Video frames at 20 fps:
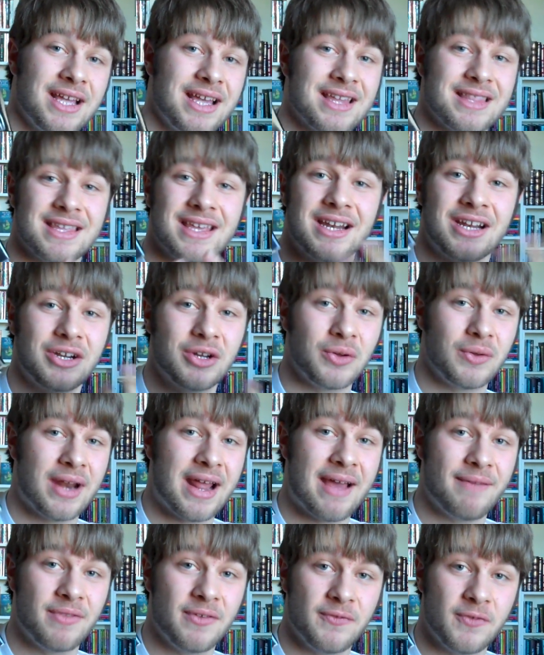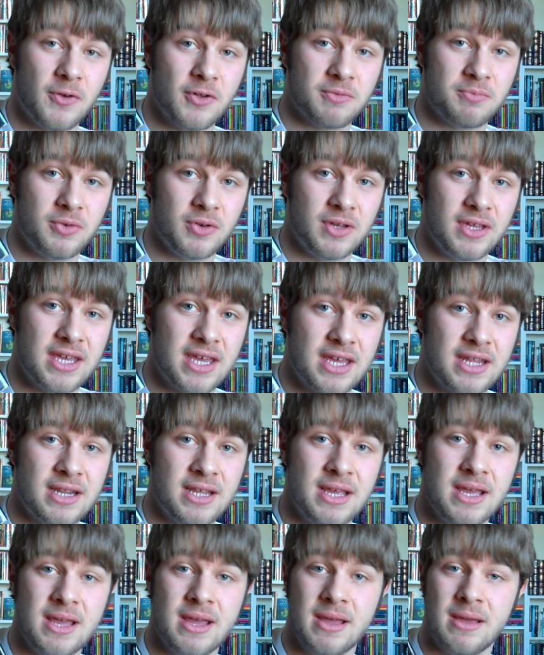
like I said, I don't have the first book yet,